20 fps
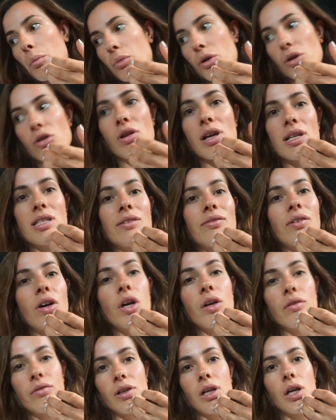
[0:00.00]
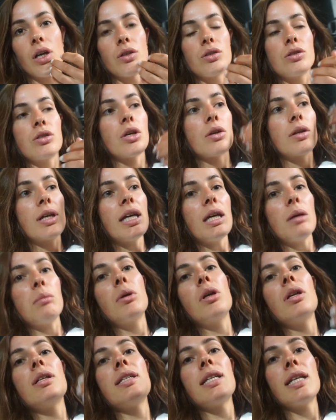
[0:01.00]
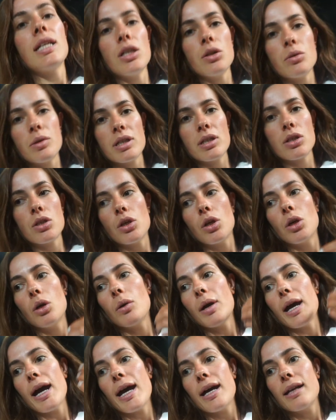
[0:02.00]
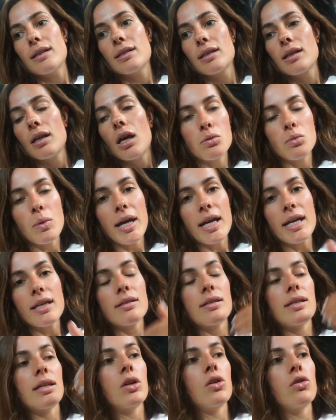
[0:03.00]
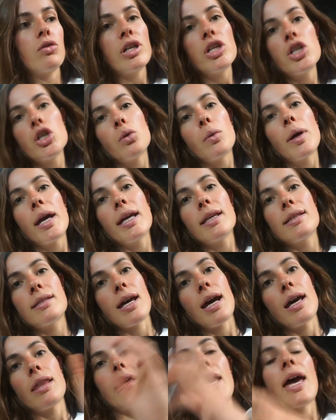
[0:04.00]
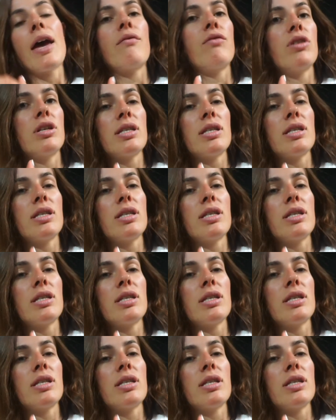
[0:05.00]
Progressive overload, so keep continuing to add weights, increase your weights either every